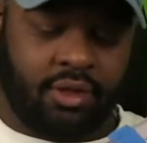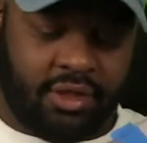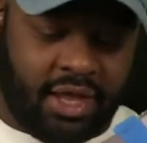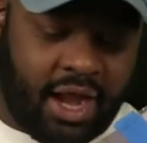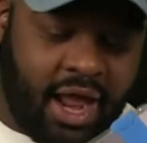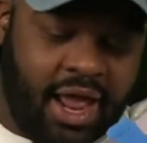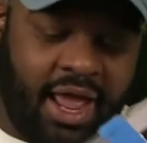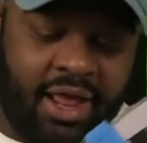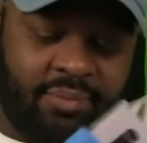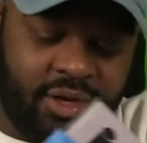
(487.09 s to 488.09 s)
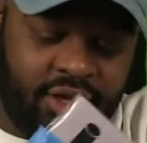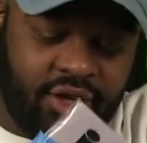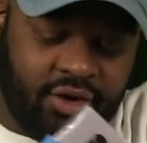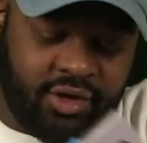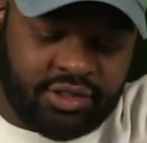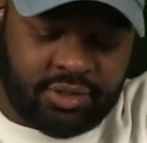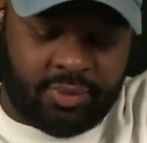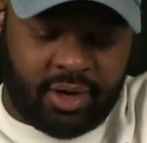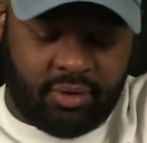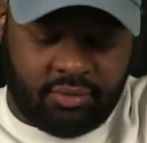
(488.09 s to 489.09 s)
that I had been curious
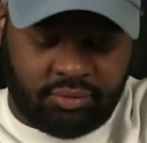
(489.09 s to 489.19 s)
about